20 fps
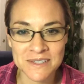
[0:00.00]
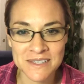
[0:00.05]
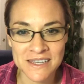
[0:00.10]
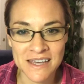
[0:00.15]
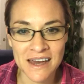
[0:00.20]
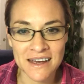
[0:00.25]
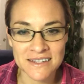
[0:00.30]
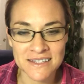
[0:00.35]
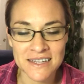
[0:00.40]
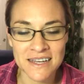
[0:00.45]

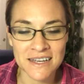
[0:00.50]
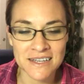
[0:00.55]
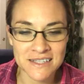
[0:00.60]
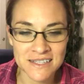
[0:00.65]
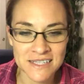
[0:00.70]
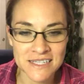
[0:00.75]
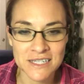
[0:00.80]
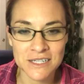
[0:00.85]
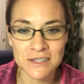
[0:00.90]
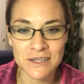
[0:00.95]
Yes, they can
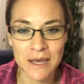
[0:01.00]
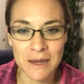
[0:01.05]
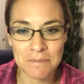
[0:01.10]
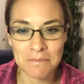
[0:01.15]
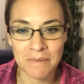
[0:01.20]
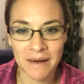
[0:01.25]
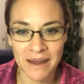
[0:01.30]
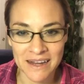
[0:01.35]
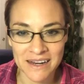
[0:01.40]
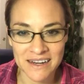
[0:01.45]
still like
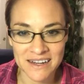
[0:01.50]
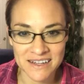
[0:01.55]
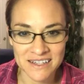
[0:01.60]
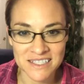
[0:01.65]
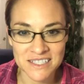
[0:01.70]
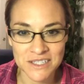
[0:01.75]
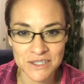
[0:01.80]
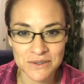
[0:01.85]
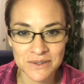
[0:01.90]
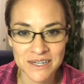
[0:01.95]
bite
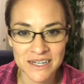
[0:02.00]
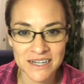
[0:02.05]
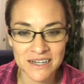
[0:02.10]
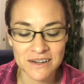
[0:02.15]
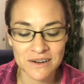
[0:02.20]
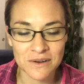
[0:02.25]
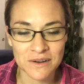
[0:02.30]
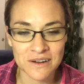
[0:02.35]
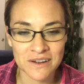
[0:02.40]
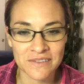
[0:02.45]
into it
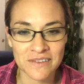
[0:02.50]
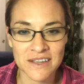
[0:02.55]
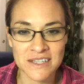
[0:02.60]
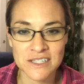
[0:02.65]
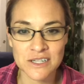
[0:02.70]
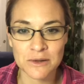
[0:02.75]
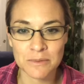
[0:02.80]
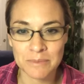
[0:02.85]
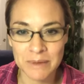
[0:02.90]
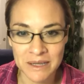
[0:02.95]
unless
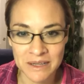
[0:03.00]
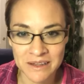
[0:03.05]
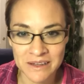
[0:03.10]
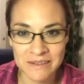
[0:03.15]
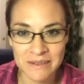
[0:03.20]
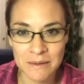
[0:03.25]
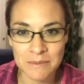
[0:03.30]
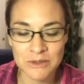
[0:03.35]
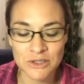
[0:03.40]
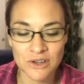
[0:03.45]
you're pilling
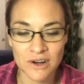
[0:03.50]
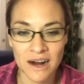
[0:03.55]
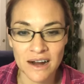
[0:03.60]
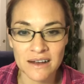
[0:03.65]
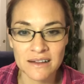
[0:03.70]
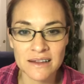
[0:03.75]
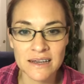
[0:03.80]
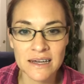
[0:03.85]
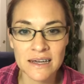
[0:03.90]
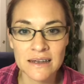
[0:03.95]
them
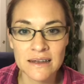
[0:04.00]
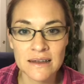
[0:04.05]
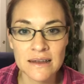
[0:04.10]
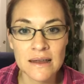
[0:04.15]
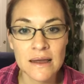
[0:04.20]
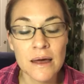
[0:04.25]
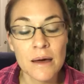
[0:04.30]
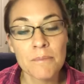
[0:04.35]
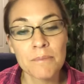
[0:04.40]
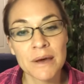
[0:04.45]
directly,
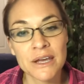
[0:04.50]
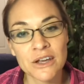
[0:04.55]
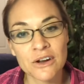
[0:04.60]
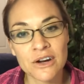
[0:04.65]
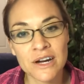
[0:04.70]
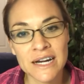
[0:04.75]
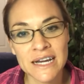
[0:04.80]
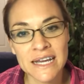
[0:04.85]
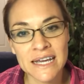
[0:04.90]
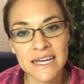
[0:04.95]
but you're
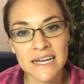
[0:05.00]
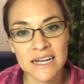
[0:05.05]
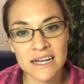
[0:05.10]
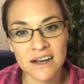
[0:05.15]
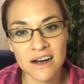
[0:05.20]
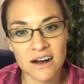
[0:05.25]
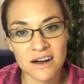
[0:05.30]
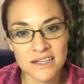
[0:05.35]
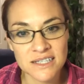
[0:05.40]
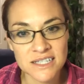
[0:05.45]
going to get a
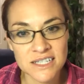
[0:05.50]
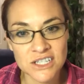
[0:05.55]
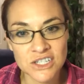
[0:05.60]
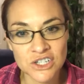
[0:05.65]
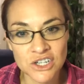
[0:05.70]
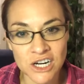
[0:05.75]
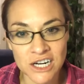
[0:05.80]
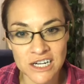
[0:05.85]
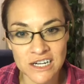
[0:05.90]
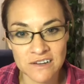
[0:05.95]

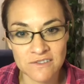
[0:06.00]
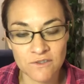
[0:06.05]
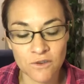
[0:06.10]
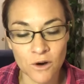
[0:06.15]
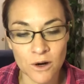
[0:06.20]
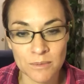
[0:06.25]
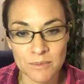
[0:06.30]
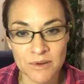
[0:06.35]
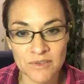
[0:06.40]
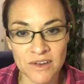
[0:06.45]
concentrated
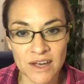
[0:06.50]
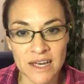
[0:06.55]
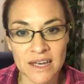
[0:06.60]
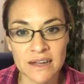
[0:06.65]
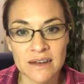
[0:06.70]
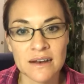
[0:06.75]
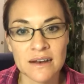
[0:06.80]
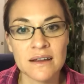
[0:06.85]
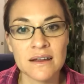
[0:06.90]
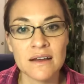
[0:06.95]
form of it.
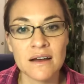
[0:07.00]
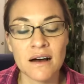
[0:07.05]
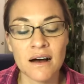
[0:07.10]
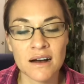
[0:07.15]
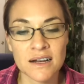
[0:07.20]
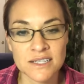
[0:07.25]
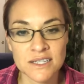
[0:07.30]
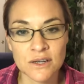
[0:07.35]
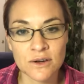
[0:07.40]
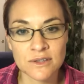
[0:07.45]

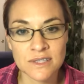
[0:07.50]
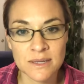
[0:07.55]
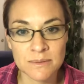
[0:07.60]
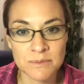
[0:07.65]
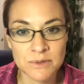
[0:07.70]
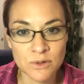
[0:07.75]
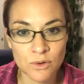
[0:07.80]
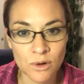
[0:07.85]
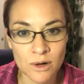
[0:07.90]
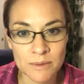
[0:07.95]
Also, it's
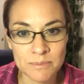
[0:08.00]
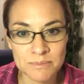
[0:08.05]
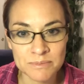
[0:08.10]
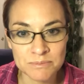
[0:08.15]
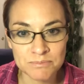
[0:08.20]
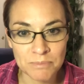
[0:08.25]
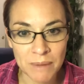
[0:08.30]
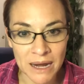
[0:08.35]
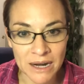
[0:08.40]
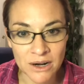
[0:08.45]
absorbed
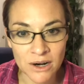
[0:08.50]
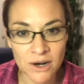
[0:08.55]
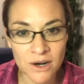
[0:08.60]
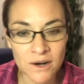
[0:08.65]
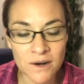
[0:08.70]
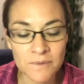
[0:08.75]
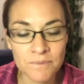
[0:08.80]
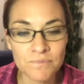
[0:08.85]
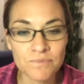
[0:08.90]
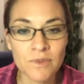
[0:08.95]

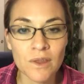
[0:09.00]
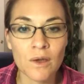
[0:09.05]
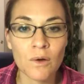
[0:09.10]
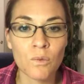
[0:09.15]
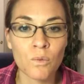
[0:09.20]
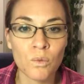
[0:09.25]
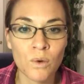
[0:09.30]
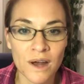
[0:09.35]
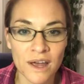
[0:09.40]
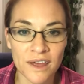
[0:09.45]
better
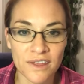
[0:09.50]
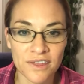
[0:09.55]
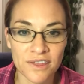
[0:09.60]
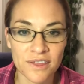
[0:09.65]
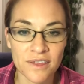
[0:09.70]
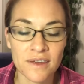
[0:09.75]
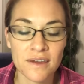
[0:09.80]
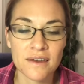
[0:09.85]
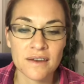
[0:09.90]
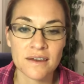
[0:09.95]
with
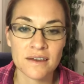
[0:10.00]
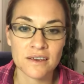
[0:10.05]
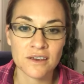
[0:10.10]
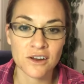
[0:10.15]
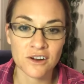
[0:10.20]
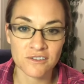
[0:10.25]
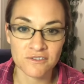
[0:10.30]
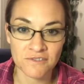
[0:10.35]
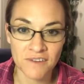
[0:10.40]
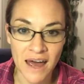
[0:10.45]

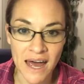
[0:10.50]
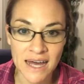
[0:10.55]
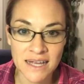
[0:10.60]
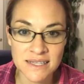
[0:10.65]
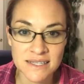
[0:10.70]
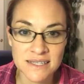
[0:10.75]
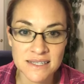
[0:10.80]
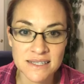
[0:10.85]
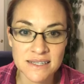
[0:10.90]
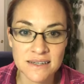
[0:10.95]
your
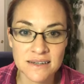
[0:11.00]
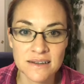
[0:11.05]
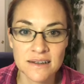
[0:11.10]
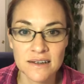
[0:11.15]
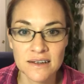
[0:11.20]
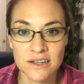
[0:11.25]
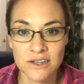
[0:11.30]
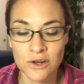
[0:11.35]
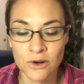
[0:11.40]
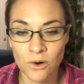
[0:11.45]
fats,
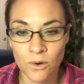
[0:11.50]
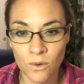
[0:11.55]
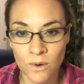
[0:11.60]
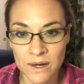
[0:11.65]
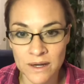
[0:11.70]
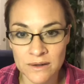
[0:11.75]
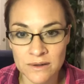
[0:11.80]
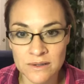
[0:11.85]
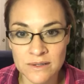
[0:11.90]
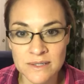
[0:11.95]
your
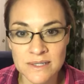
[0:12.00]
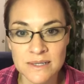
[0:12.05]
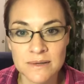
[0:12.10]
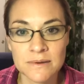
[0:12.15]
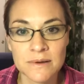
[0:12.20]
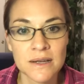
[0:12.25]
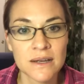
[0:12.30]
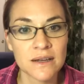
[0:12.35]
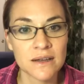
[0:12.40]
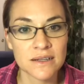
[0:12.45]
oils.
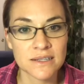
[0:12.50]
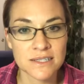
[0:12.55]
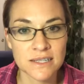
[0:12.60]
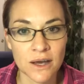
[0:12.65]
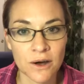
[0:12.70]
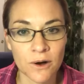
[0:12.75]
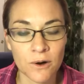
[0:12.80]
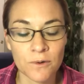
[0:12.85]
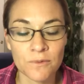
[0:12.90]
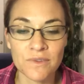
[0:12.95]

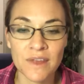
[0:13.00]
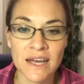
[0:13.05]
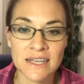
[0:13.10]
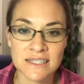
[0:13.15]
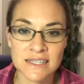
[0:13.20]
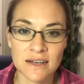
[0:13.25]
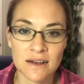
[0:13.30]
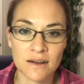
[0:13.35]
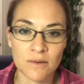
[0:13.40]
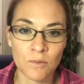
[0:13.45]
So that's
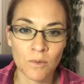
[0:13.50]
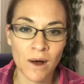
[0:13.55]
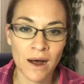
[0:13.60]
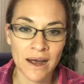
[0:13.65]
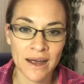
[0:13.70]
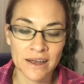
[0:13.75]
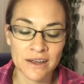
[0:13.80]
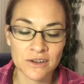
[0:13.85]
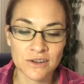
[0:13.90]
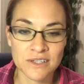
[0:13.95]

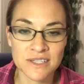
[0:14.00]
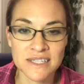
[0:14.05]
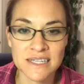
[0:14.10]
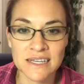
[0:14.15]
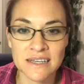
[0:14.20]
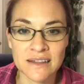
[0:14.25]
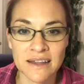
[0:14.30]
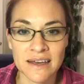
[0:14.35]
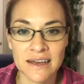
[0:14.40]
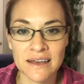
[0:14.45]
why you'll
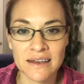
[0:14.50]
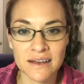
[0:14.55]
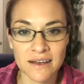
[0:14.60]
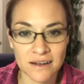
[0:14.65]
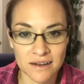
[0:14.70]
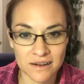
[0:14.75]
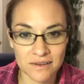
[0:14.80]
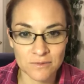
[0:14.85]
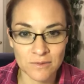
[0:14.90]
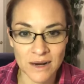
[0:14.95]
see like
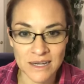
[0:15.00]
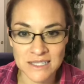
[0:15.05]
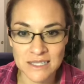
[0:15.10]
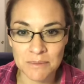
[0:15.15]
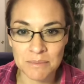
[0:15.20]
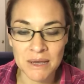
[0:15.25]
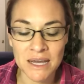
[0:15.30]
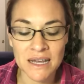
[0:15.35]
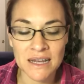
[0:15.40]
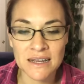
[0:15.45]

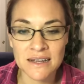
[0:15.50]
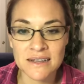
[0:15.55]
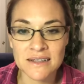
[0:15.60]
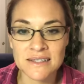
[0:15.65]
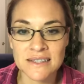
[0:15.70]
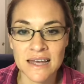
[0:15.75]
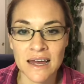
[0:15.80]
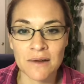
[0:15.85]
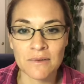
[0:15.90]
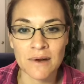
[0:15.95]
recipes
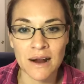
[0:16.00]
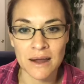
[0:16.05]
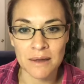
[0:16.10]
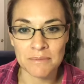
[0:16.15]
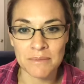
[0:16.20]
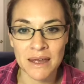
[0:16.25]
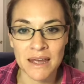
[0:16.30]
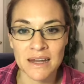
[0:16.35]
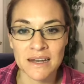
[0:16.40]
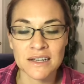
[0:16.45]
that
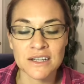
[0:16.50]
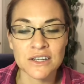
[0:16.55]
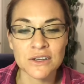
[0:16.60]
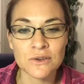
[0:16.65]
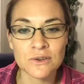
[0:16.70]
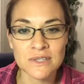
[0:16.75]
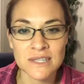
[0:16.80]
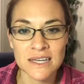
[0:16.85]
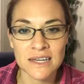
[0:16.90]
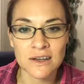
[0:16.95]
recommend
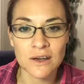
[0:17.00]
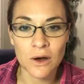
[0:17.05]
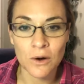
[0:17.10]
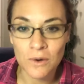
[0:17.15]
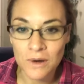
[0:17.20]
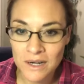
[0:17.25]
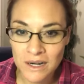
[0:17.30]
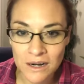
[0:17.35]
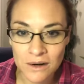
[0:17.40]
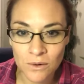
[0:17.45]
using
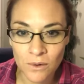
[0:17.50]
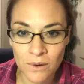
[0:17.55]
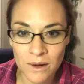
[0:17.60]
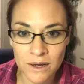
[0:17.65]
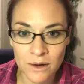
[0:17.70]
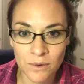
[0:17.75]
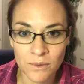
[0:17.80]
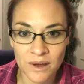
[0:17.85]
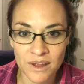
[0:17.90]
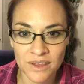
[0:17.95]
coconut
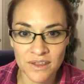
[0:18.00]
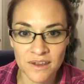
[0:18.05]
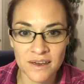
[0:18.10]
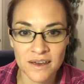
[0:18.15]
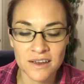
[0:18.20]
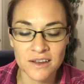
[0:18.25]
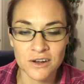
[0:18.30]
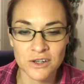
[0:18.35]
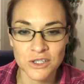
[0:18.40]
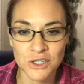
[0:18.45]
oil with
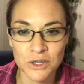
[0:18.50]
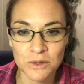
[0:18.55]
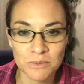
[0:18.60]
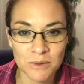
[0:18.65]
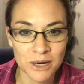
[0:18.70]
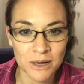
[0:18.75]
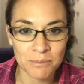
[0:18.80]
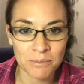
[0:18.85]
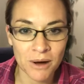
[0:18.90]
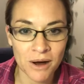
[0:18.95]
it, your
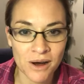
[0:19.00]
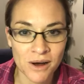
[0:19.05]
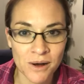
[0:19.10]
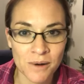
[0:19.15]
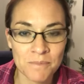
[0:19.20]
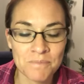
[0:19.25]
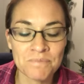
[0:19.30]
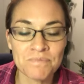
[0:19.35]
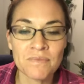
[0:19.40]
turmeric balm.